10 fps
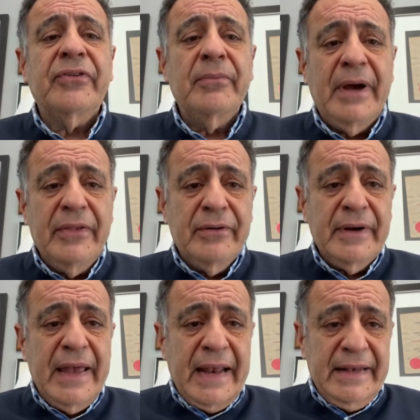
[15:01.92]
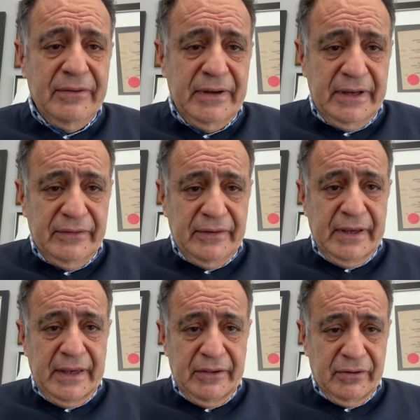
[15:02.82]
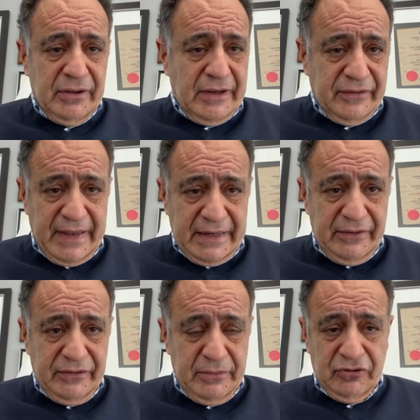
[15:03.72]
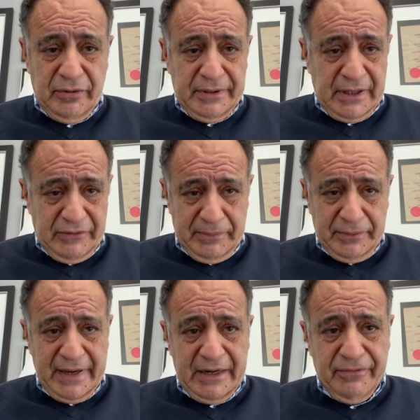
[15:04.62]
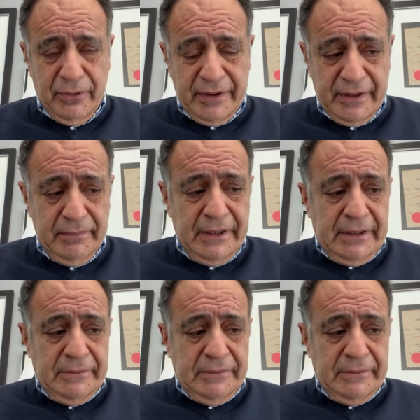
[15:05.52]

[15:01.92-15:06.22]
some other activities. There are lots of activities in Montreal, but a lot of people can't afford them.